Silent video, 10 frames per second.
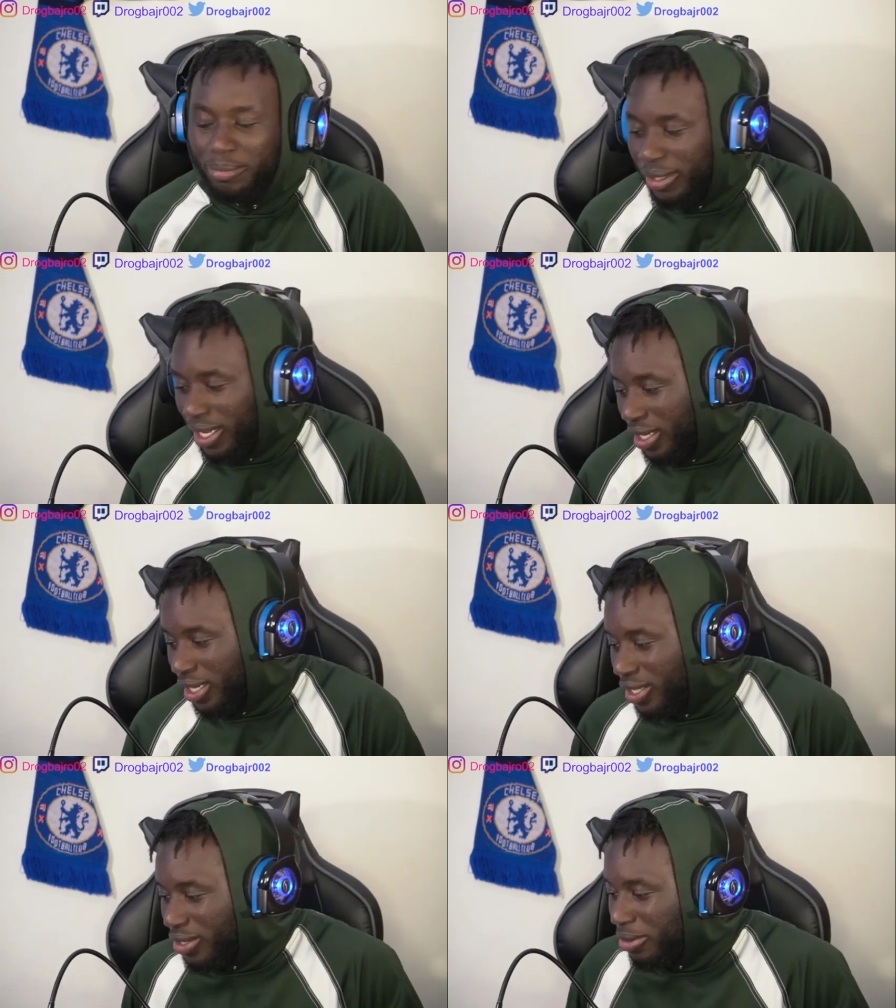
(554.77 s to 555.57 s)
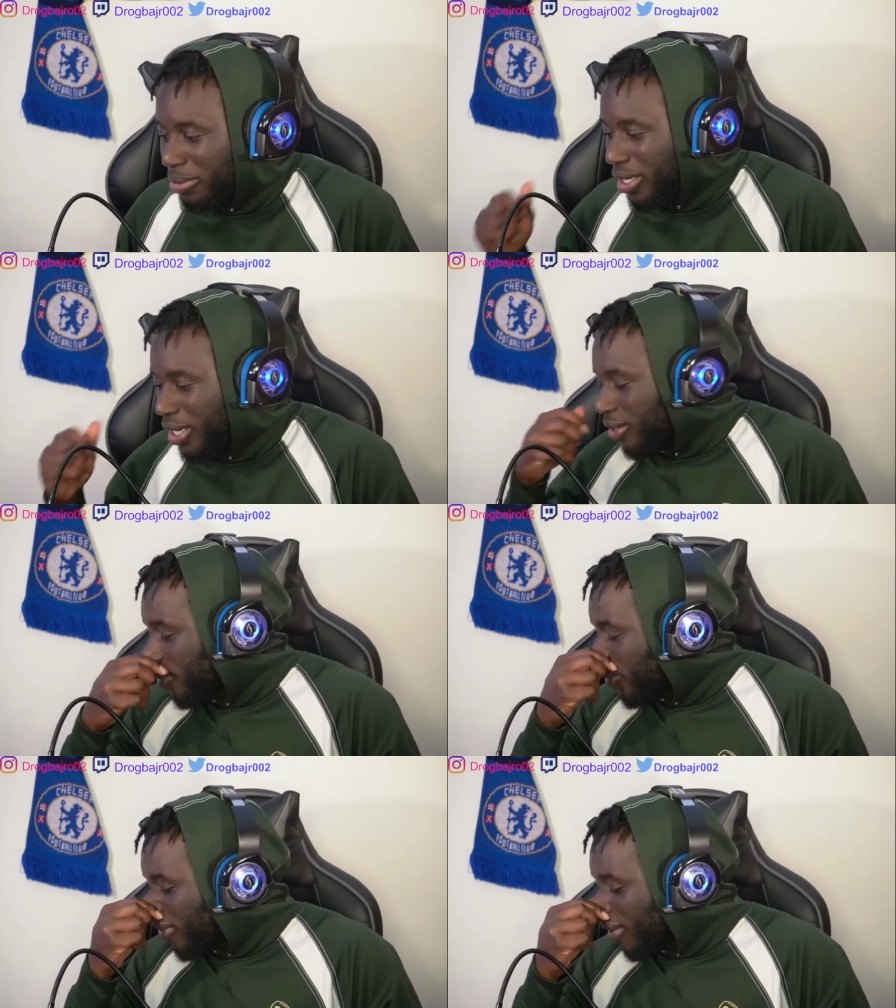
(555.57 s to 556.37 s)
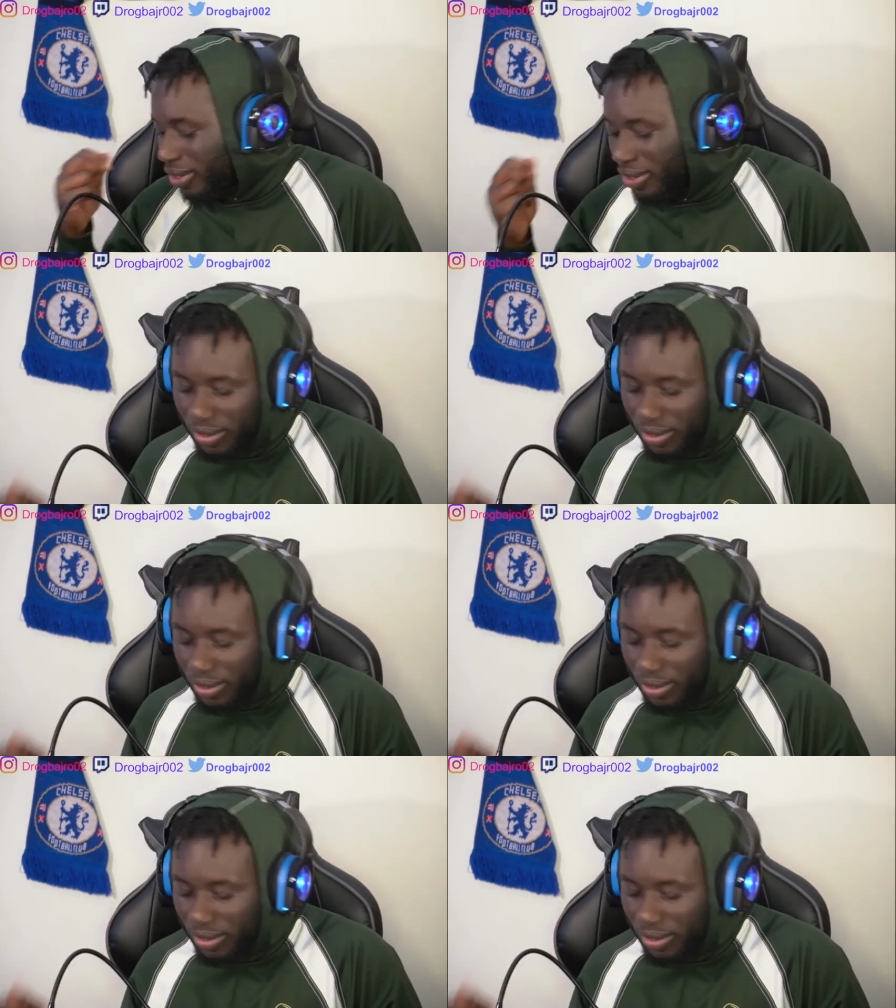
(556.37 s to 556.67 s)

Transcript: But yeah, that's gonna be the end of the video.